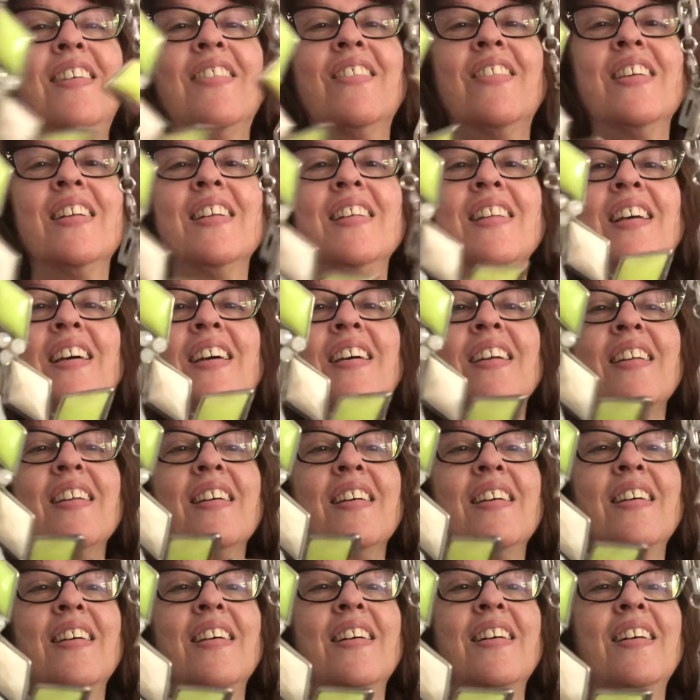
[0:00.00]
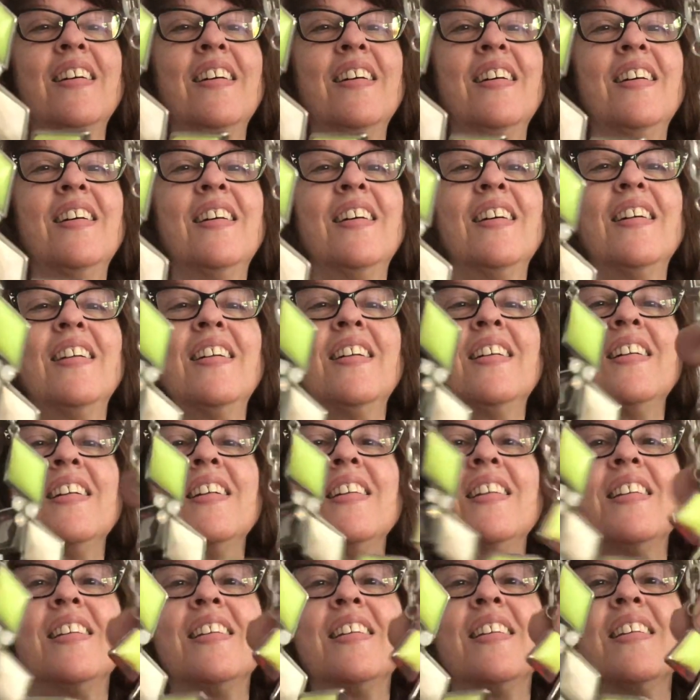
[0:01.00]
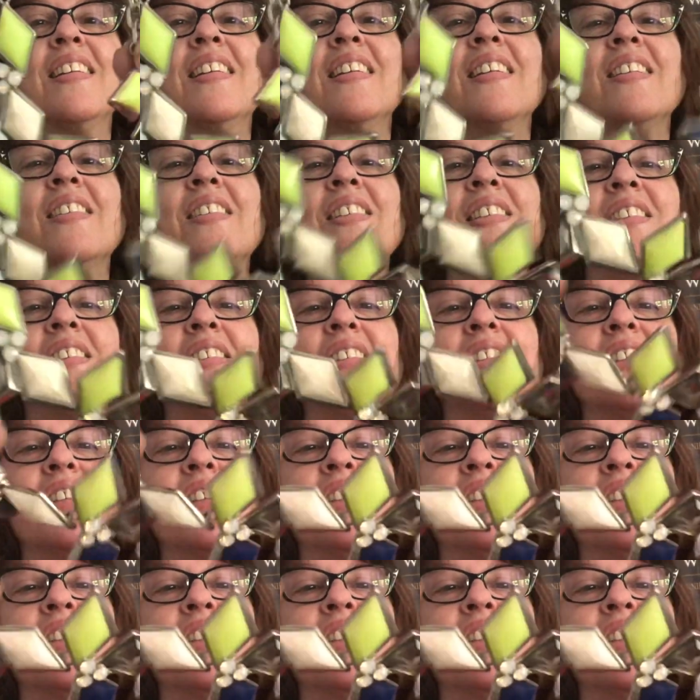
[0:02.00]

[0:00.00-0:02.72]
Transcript: Look at that. That next under